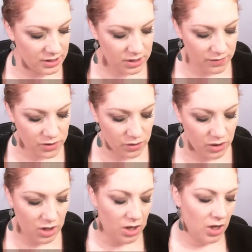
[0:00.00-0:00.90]
stuff. So
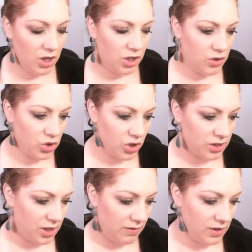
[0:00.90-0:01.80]
huge cost
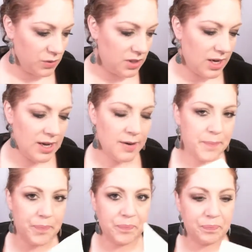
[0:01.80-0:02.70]
savings with that.
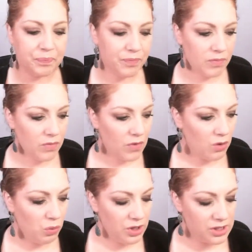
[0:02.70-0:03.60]

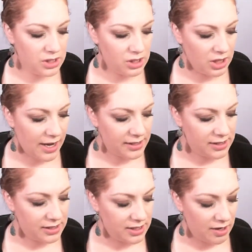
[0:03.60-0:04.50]
We're into the
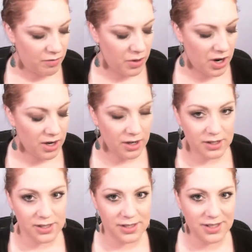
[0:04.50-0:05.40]
last set of
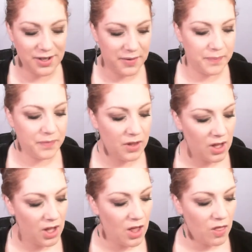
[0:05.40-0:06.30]
products.
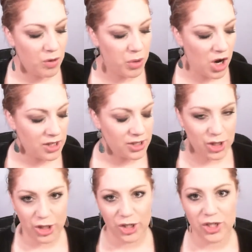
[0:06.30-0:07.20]
The
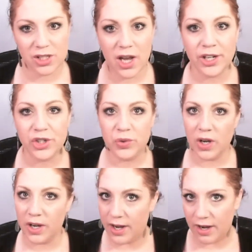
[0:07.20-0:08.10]
bronzers. I do
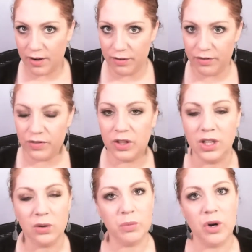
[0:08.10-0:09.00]
not have the
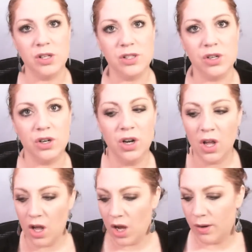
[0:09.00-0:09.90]
liquid bronzer.
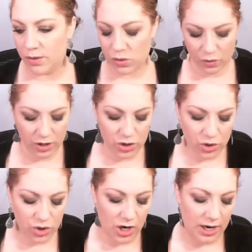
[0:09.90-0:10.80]
I was going to
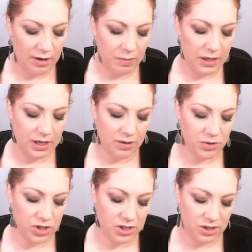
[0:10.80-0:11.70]
try and pick it up
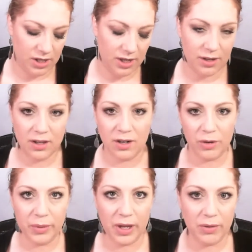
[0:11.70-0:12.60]
just to like, you know,
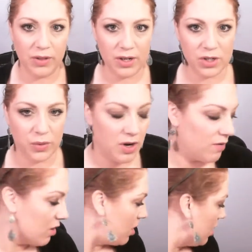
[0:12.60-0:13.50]
play with it, do whatever.